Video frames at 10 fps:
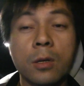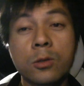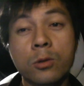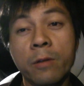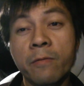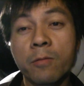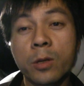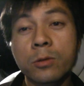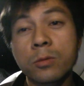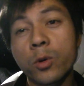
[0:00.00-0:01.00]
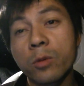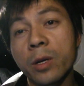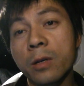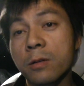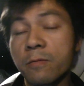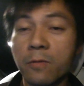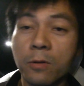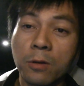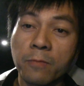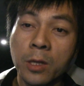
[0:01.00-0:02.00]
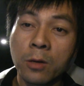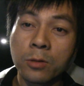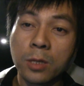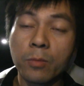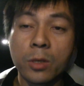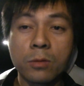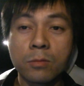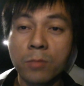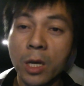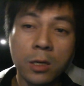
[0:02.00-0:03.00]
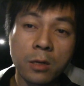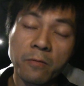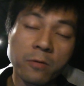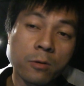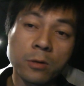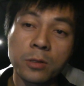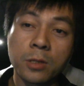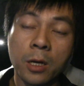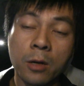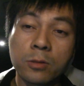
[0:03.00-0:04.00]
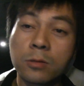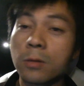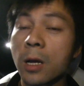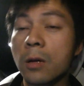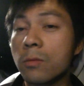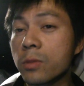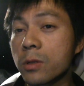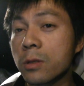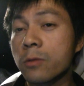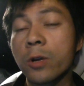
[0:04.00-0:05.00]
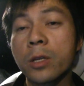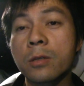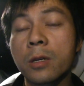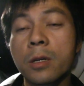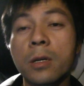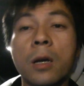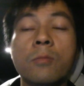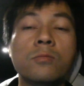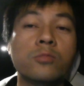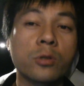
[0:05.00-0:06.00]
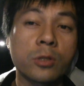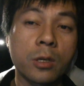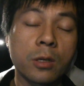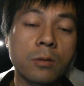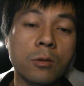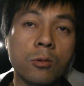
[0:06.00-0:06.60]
So if you want to support me for all the videos I've been making for all these years, then I'll be greatly appreciated.